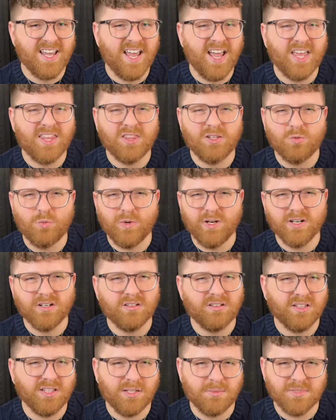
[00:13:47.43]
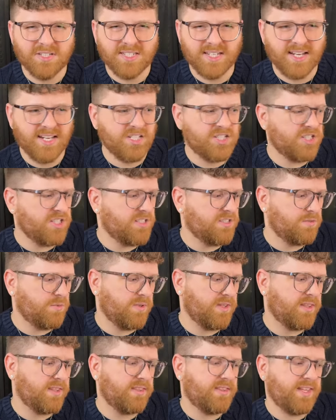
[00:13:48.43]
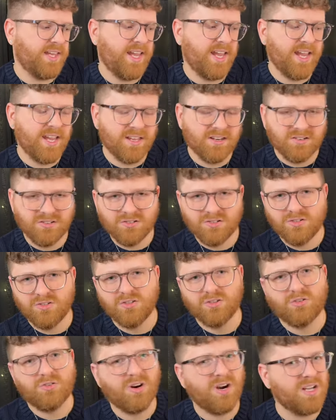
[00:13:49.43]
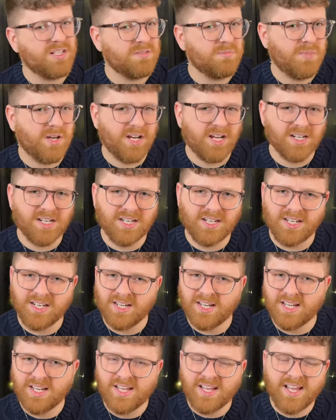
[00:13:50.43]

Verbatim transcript: and the weird limitations with the handle, the crossbody.